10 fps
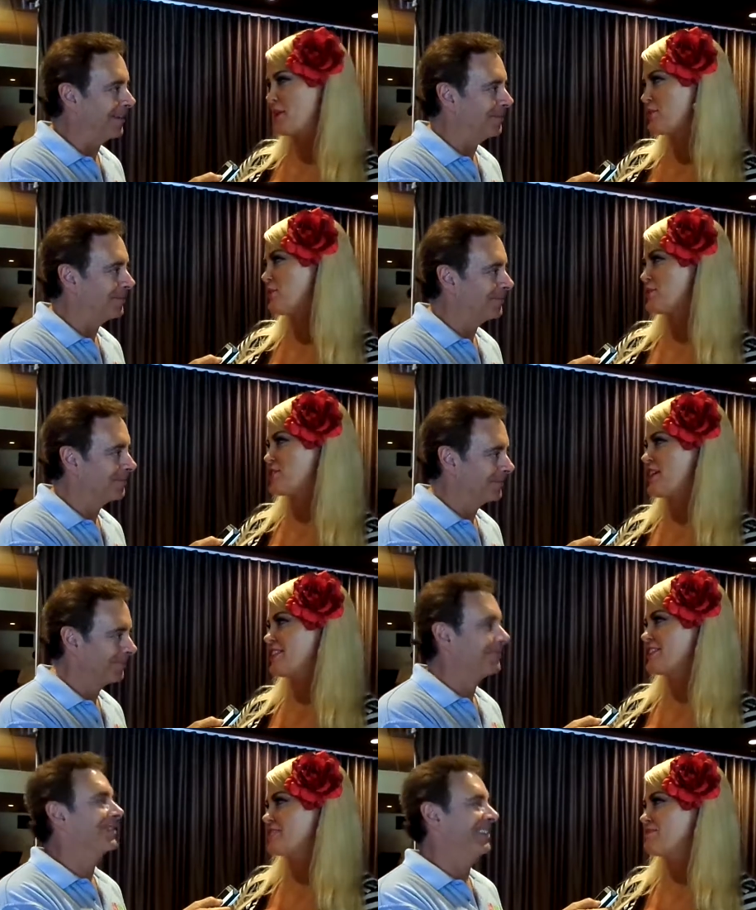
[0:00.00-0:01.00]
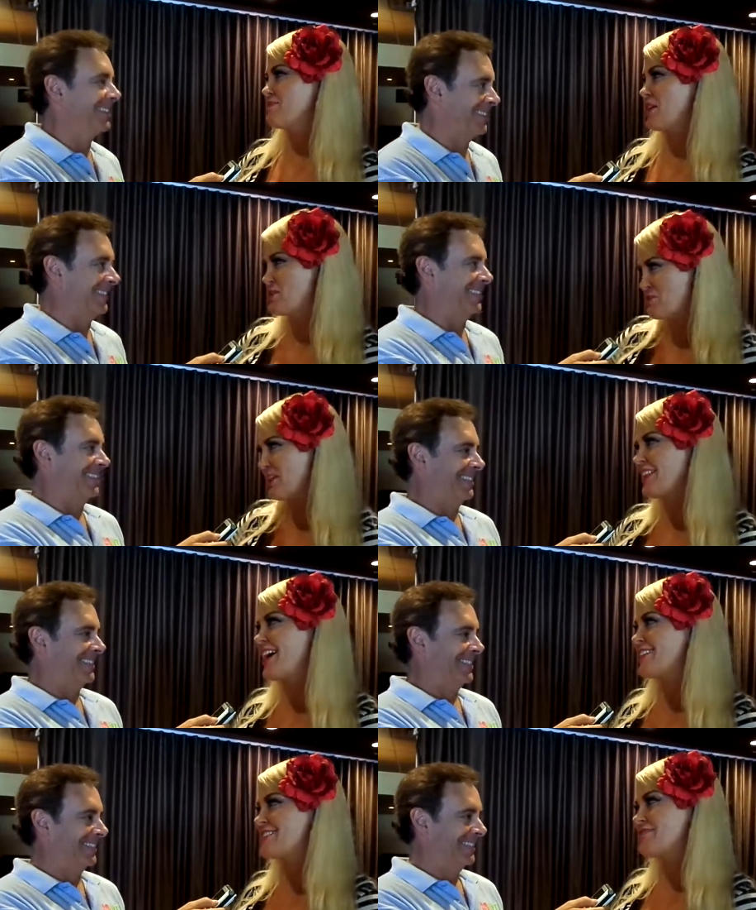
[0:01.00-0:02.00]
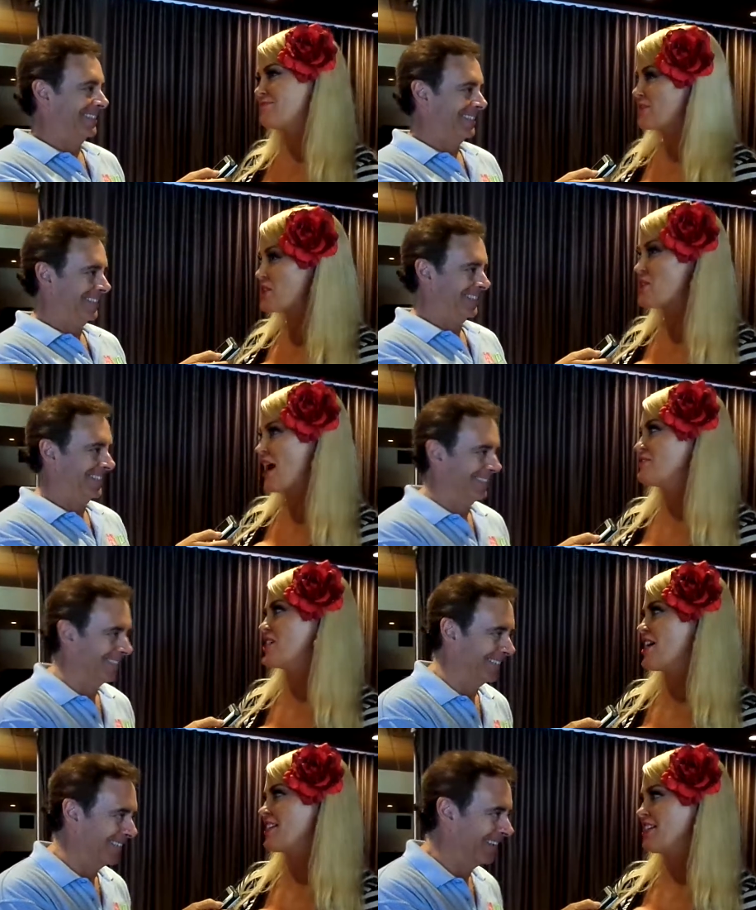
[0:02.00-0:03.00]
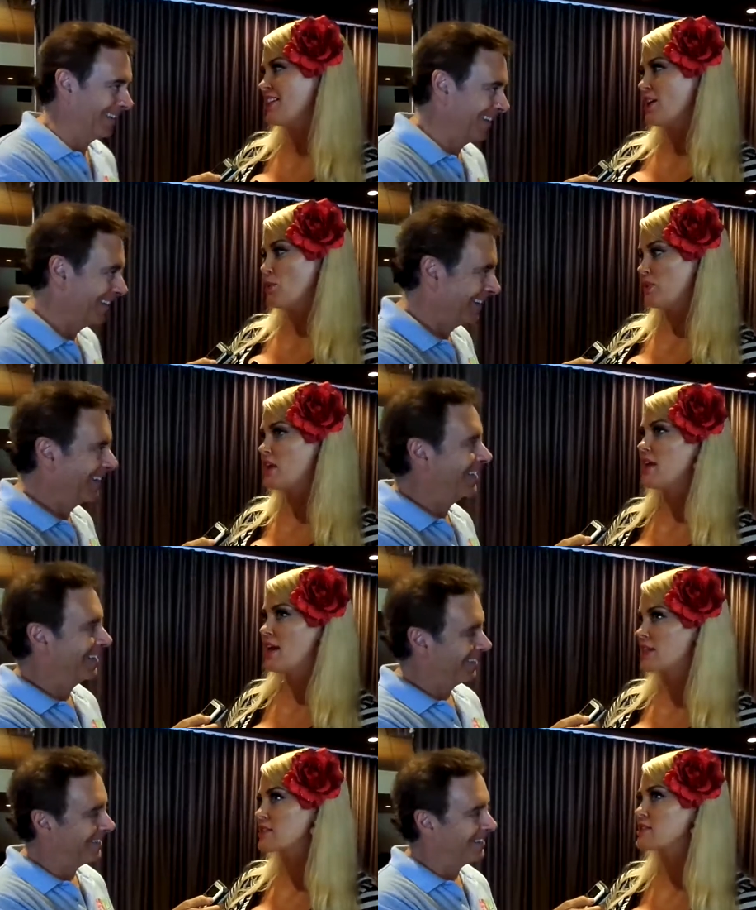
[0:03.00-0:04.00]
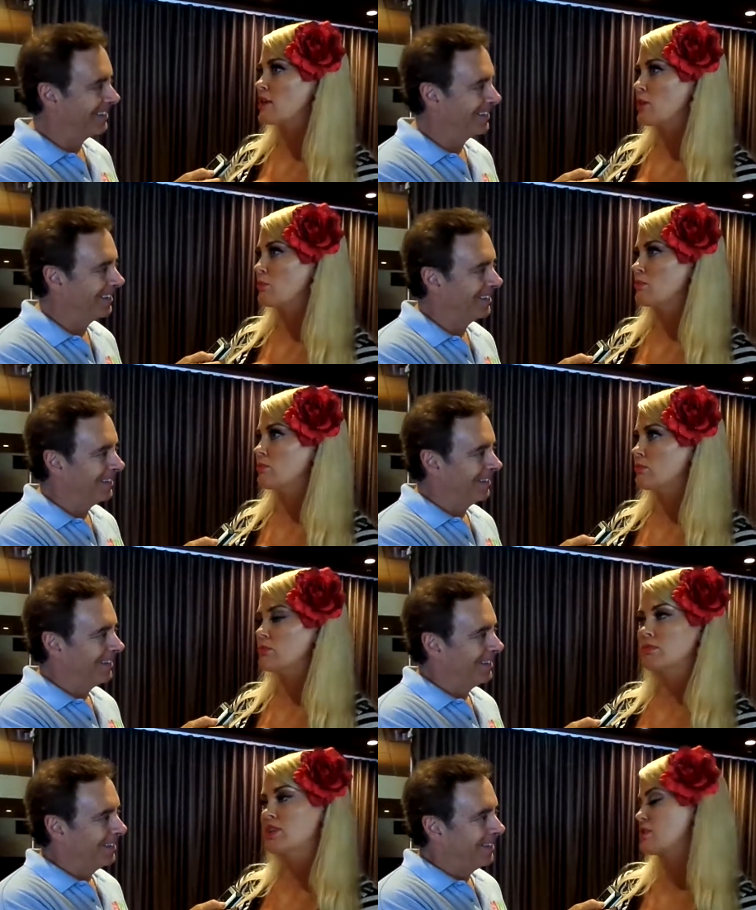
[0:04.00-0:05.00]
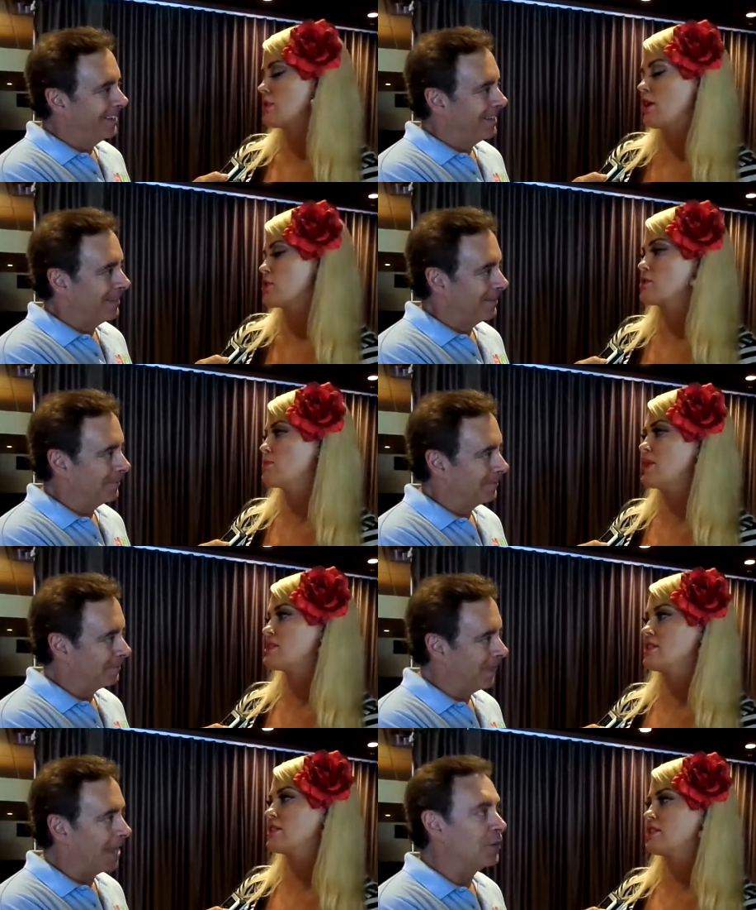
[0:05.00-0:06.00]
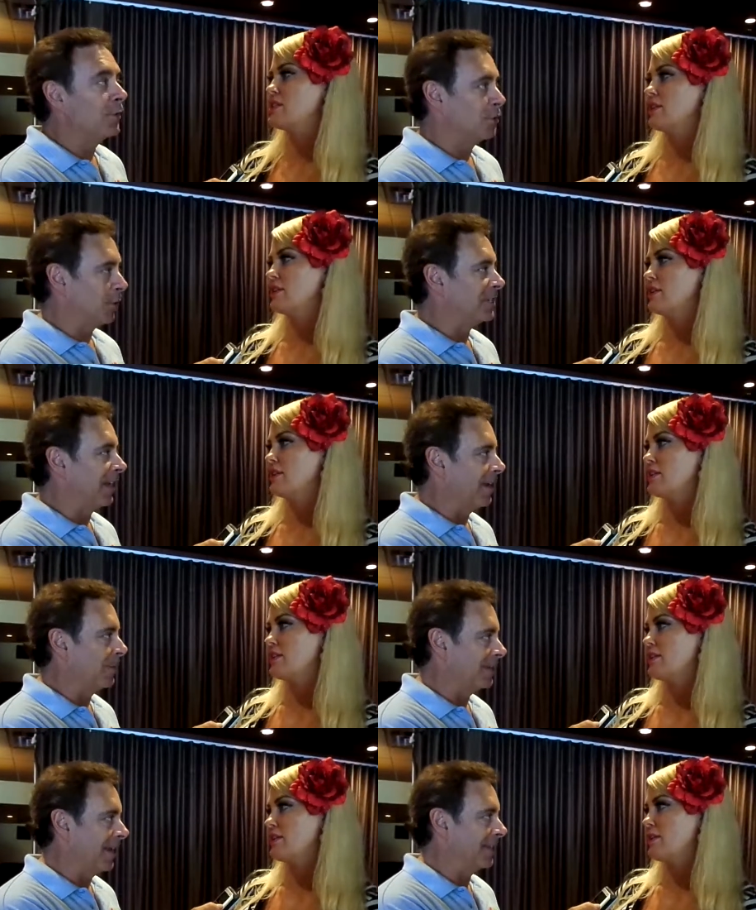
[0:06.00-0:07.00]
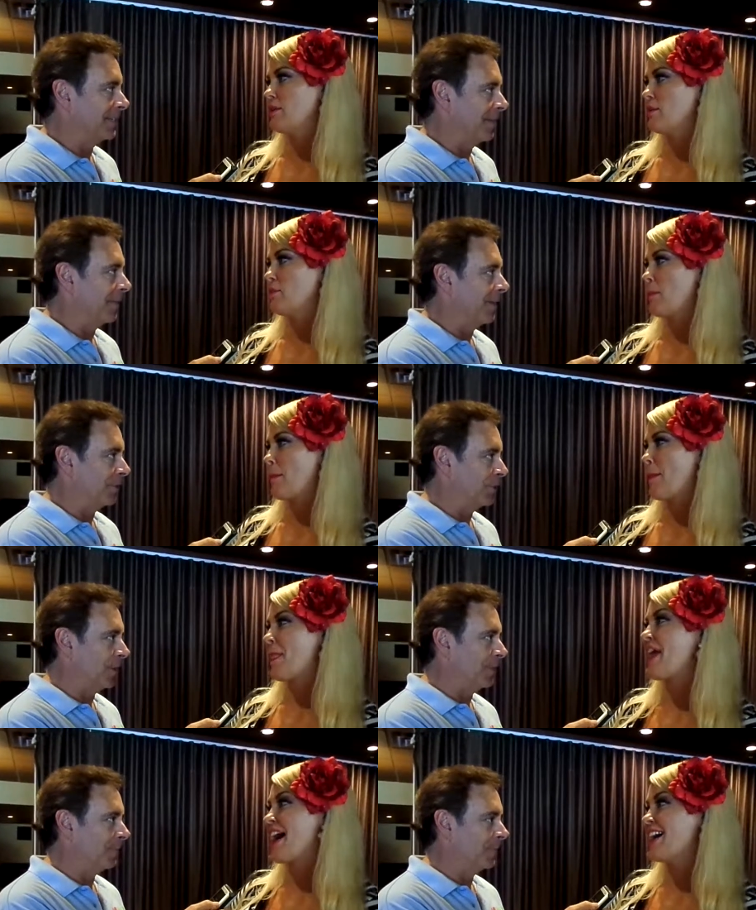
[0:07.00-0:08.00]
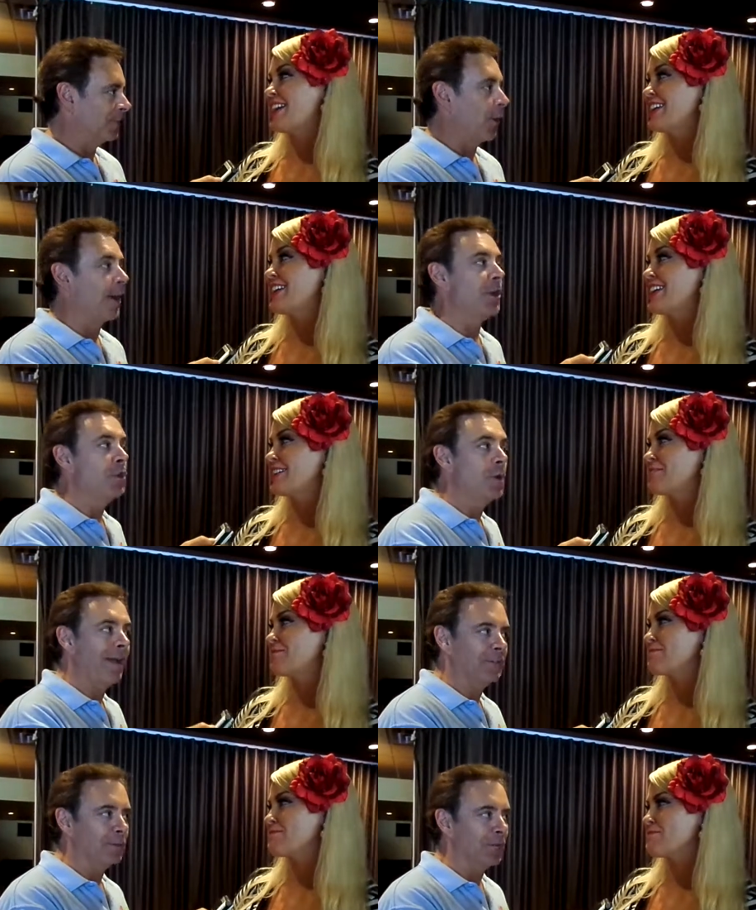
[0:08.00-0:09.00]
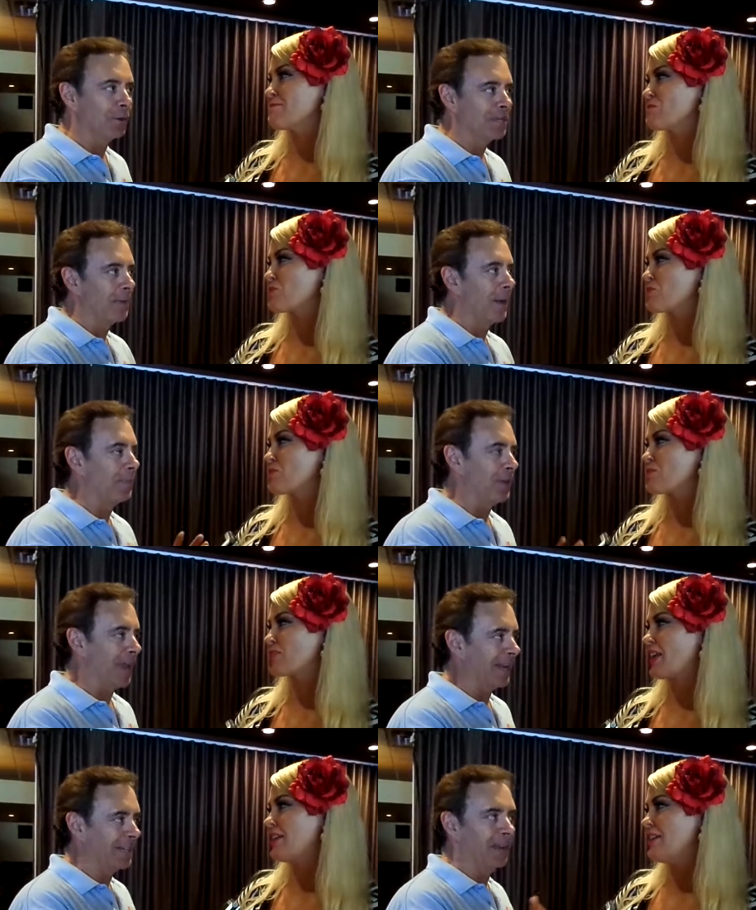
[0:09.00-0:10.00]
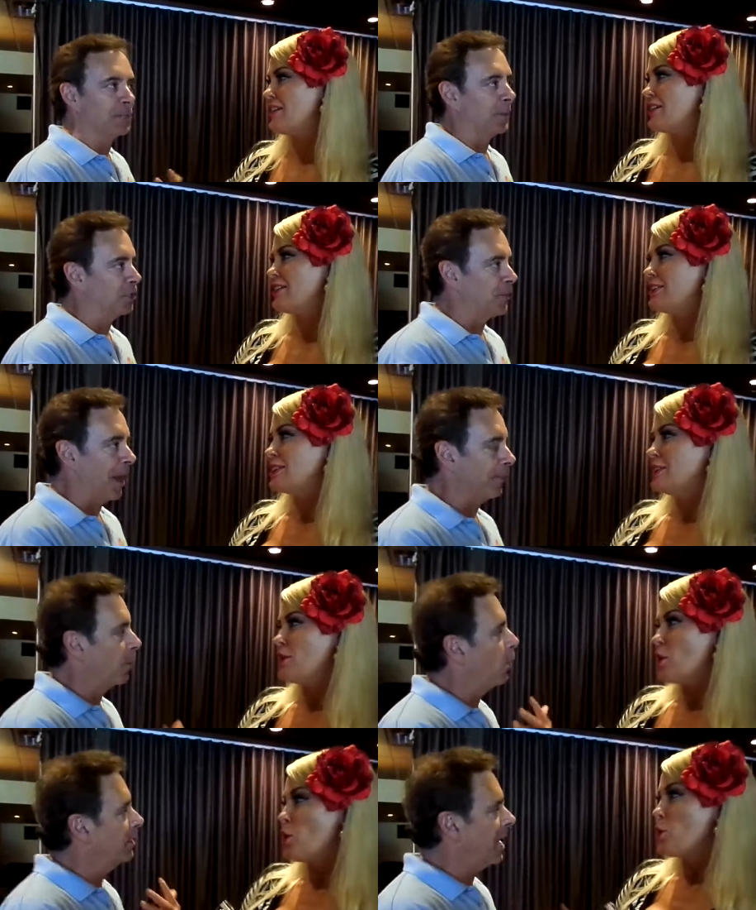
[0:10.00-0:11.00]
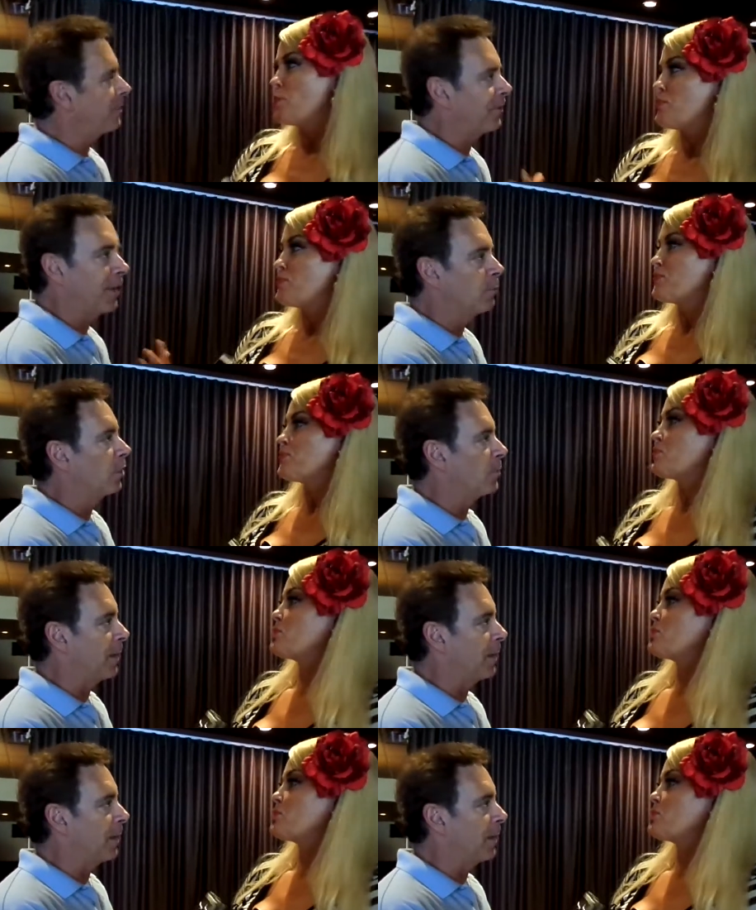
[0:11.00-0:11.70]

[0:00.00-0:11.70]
Speaker 1: you go to Jay's and you realize that you have not. I mean, he has some. His collection's amazing. I
Speaker 2: do enjoy seeing him with Dennis on, on the show. Yeah. So I yeah. know you have some shows coming up and you can't tell us much about it, but what type of thing will you be